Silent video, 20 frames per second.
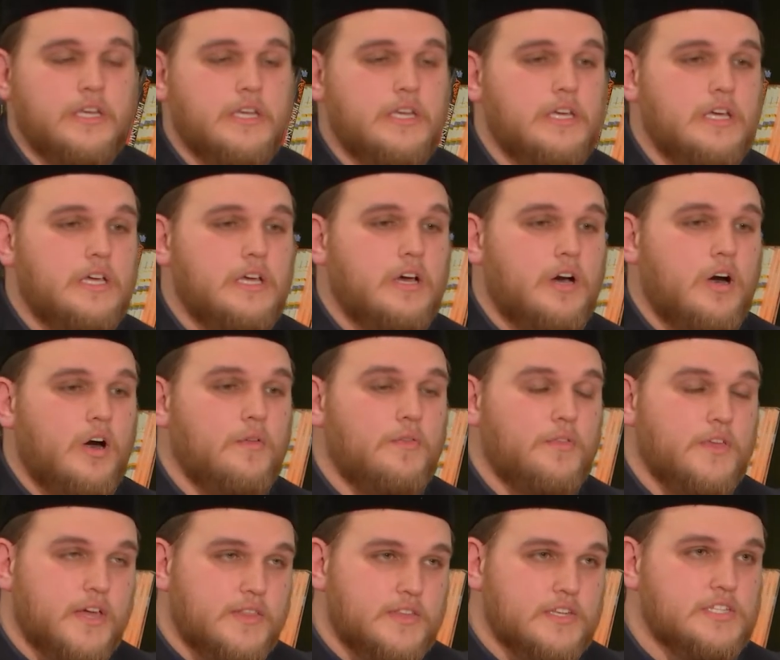Mm. On
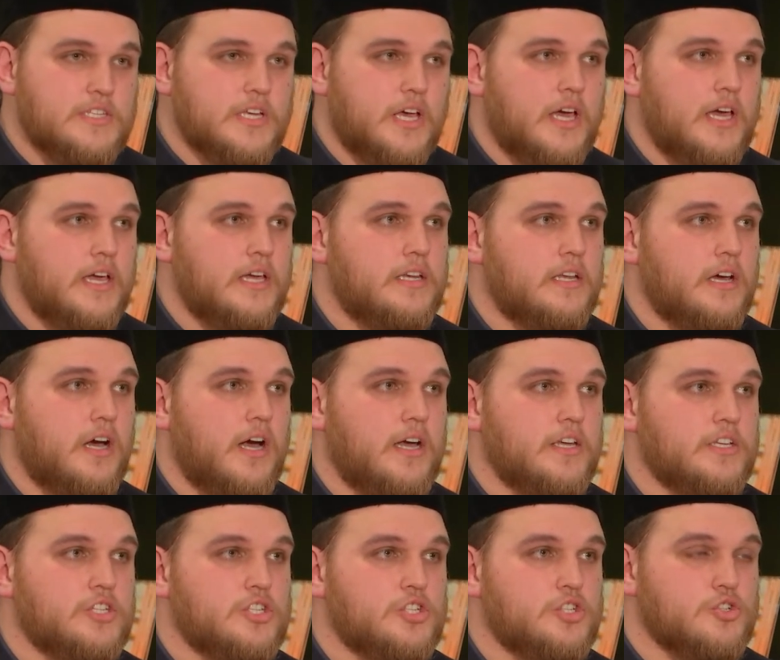the other side, I
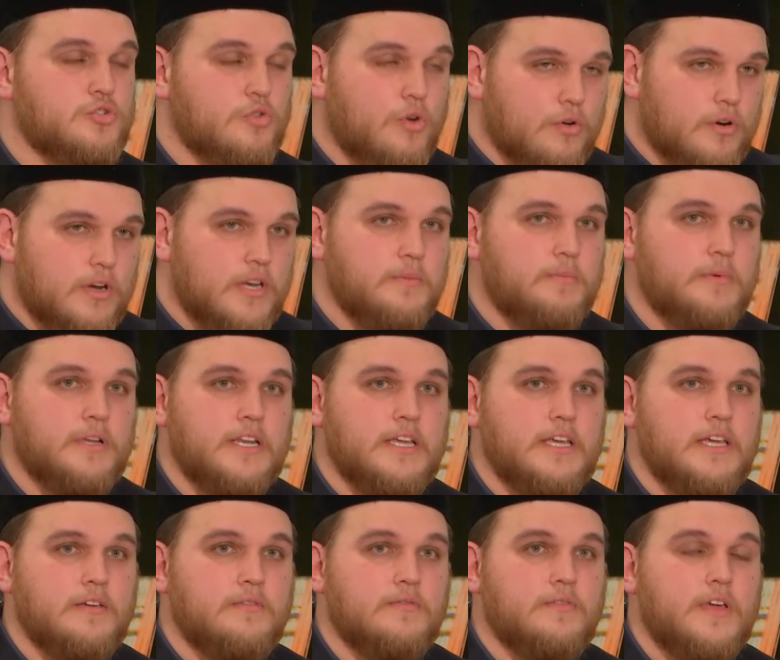strongly
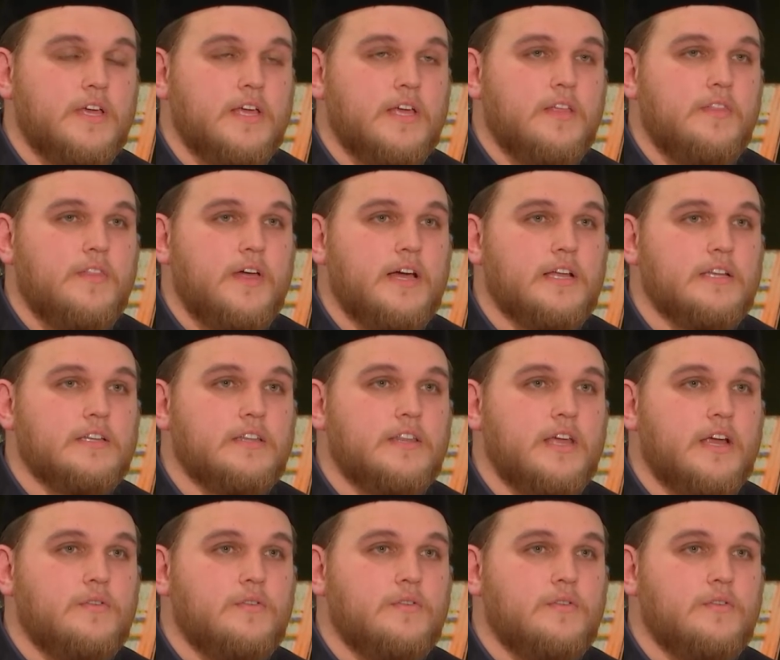believe that